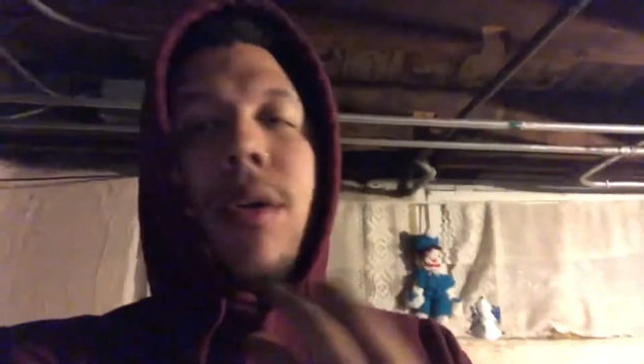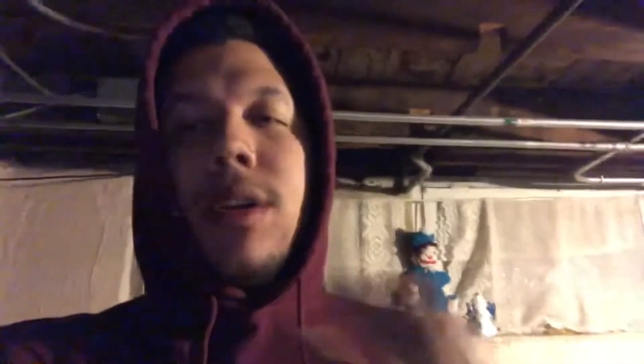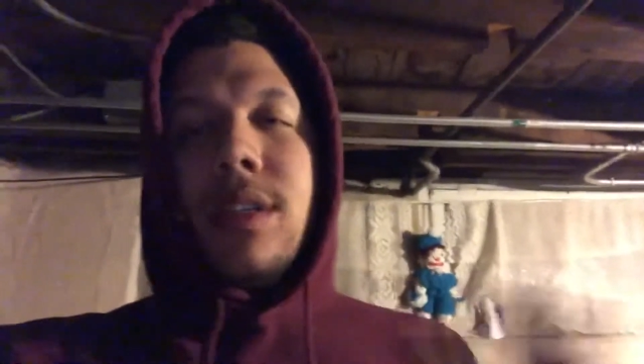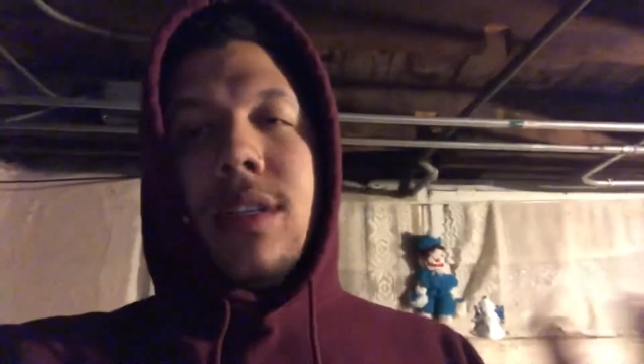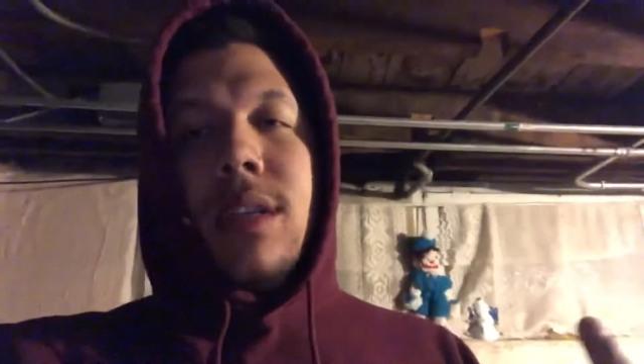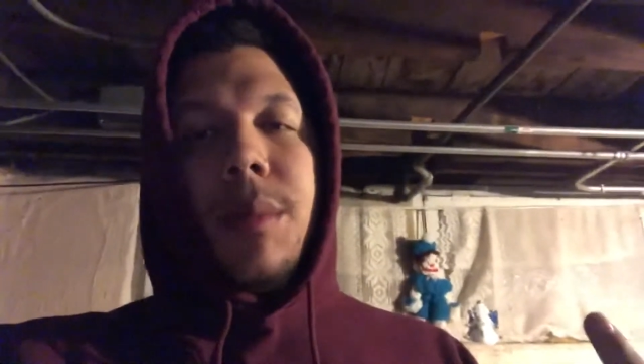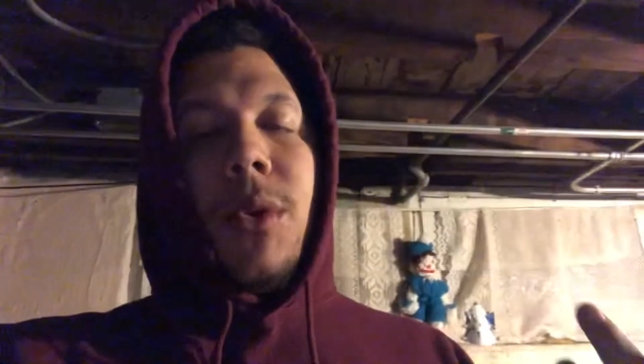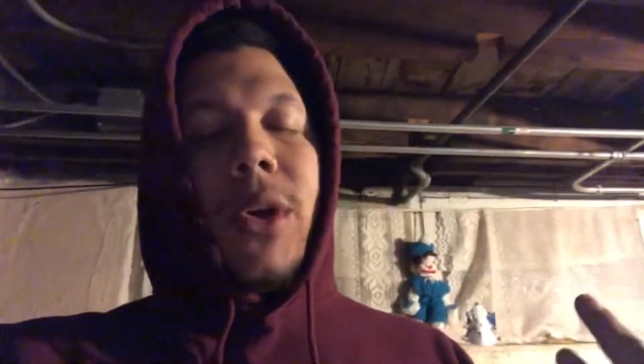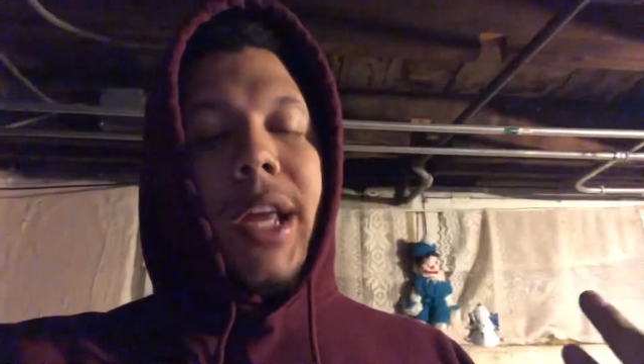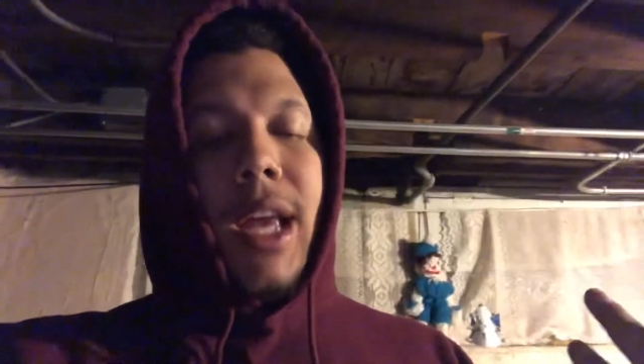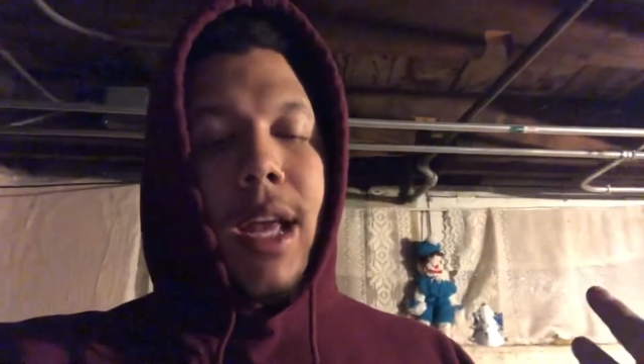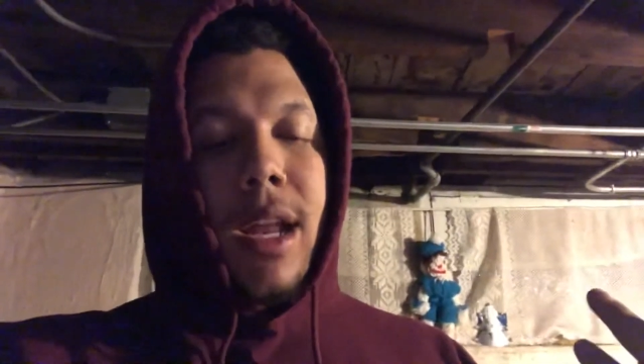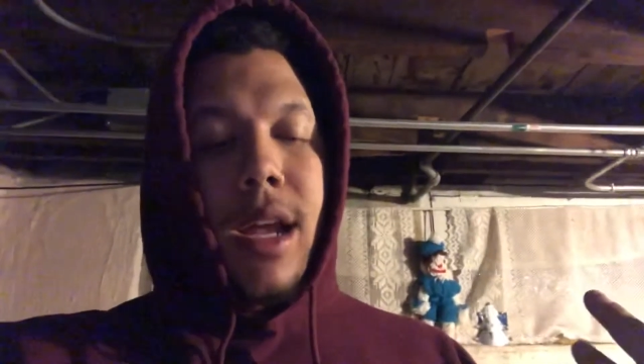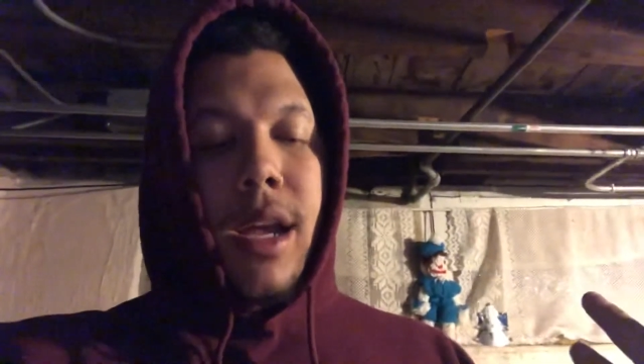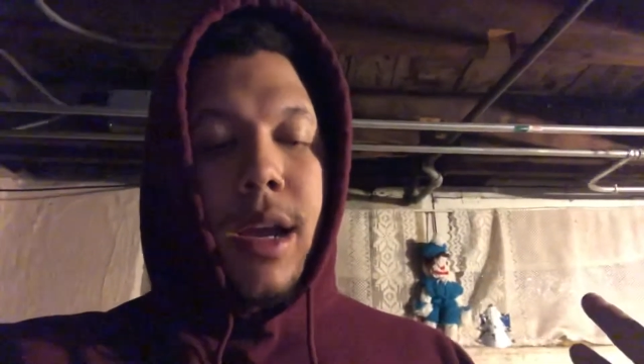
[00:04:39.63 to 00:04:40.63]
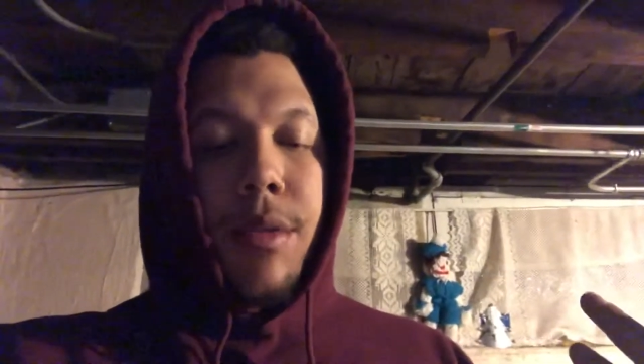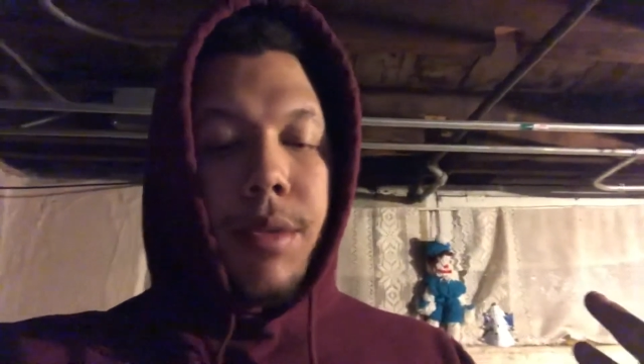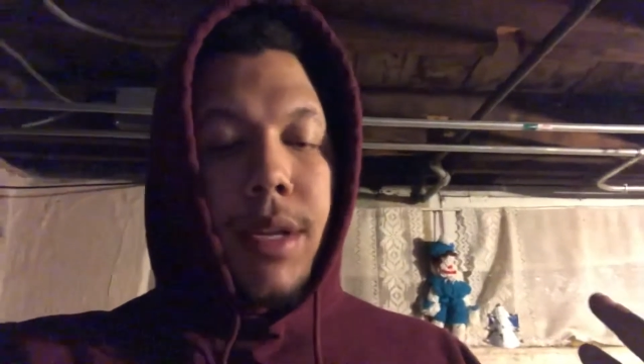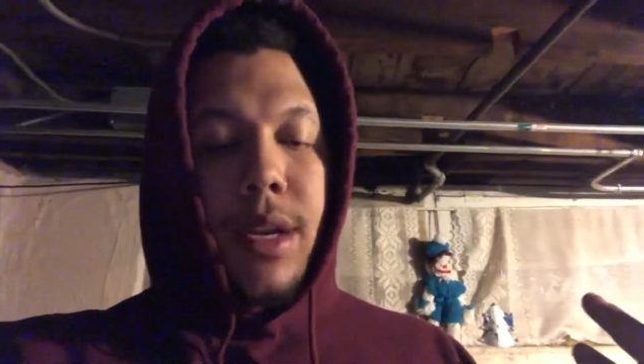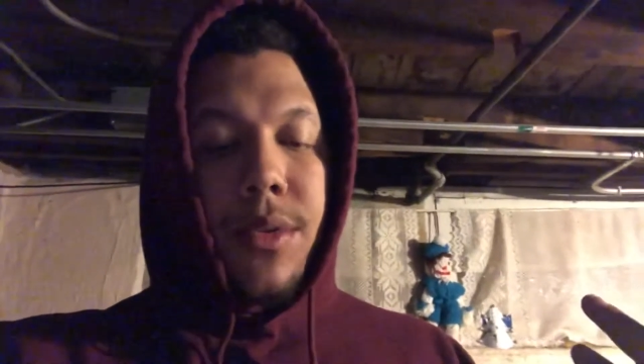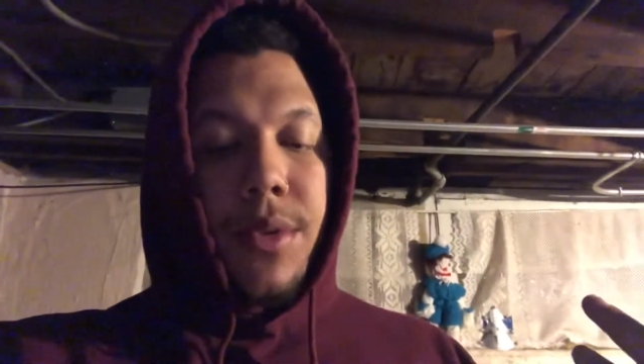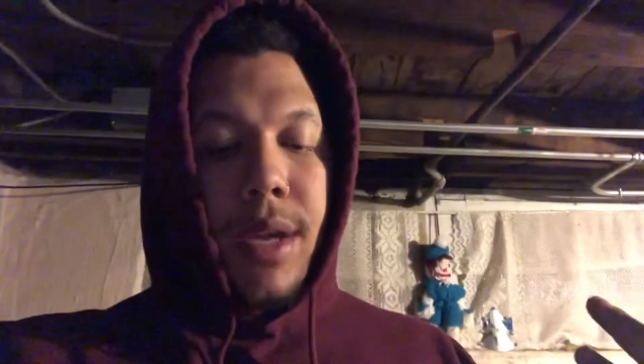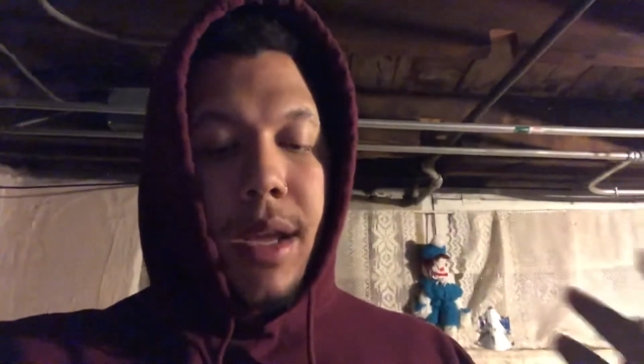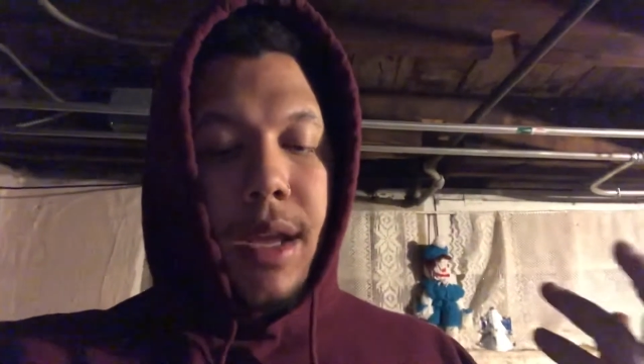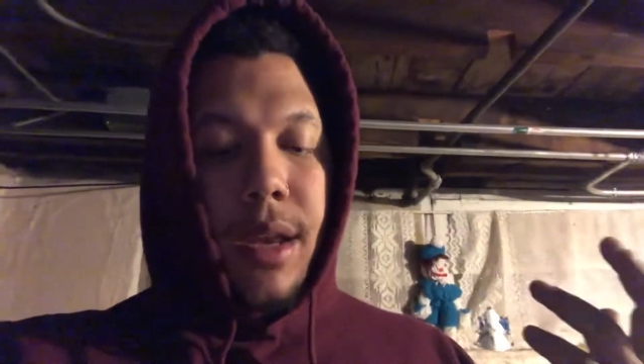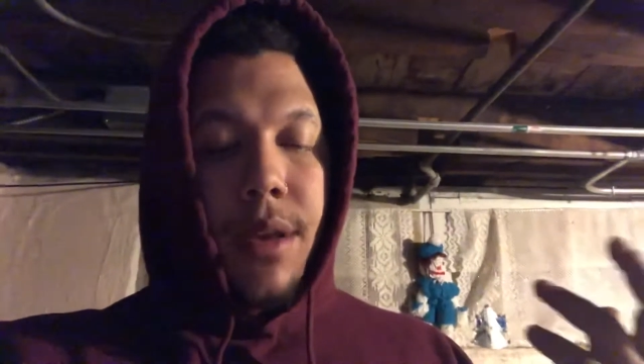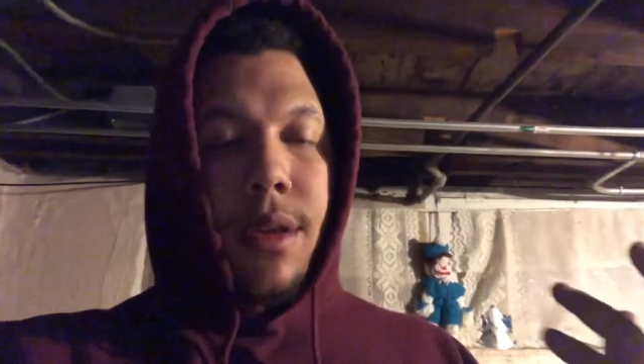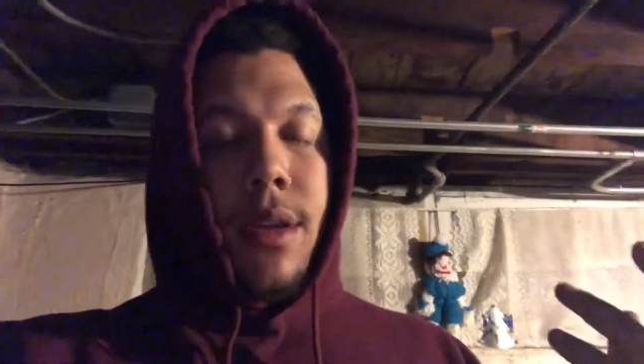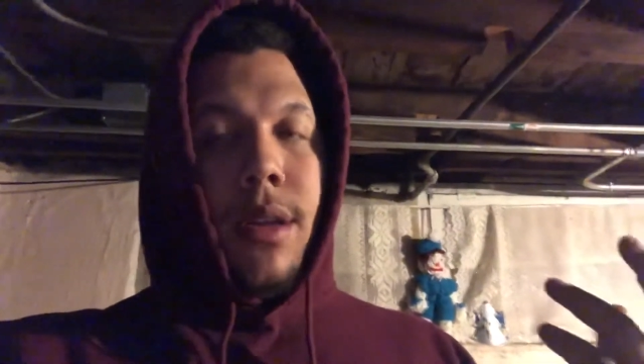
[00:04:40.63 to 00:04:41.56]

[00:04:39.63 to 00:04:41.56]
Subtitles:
and since I'm going NA, I really don't need